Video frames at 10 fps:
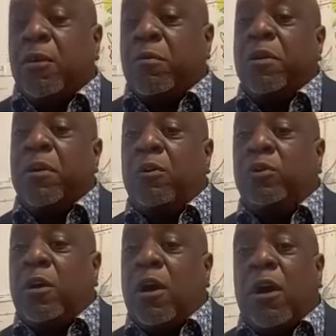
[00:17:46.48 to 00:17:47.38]

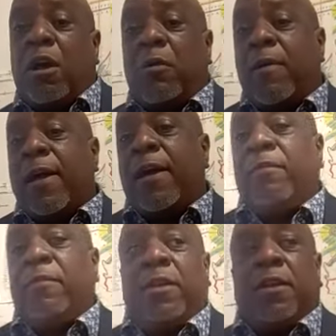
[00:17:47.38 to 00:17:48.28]
Creoles are all
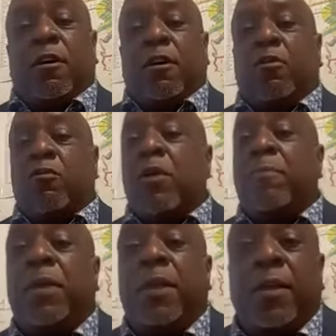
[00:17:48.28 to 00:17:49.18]
around the uh,
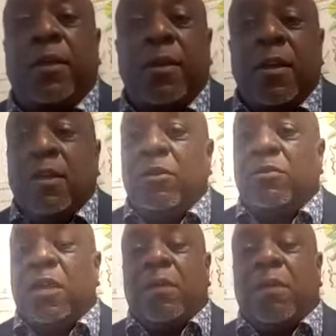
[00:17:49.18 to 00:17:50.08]
Caribbean. You
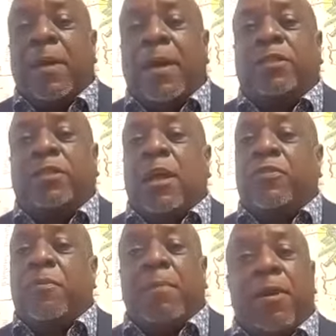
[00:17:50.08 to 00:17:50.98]
think about
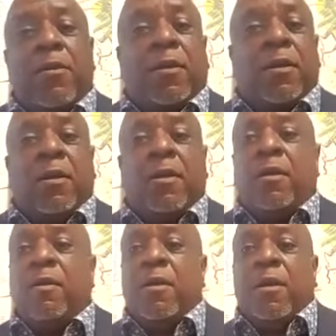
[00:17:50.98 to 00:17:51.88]
South America.